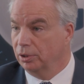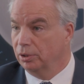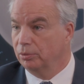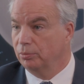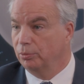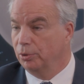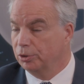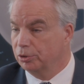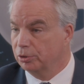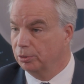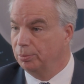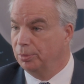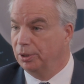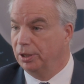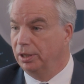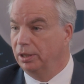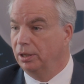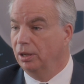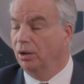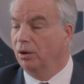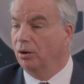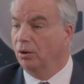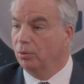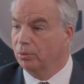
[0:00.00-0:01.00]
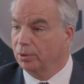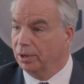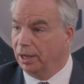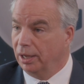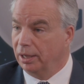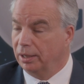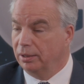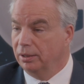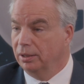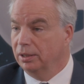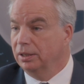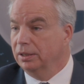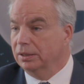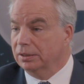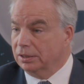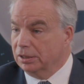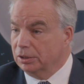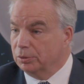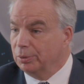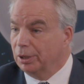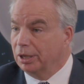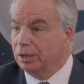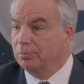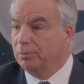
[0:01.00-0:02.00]
which would be, okay,
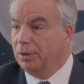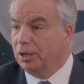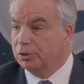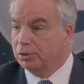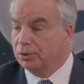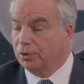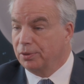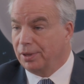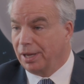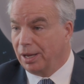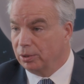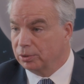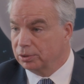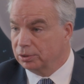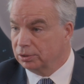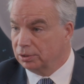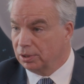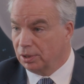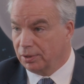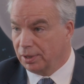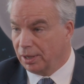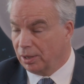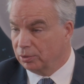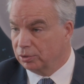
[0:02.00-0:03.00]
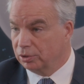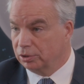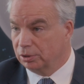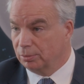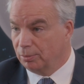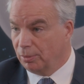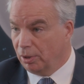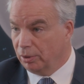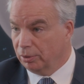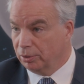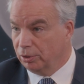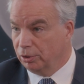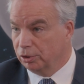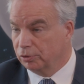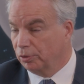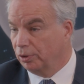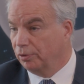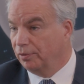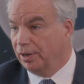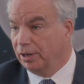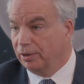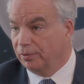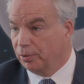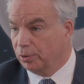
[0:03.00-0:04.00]
since we can measure thousands and thousands of molecules for the
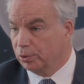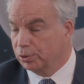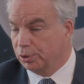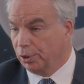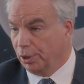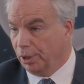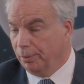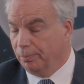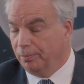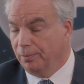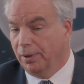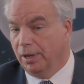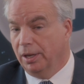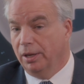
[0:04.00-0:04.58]
very first time,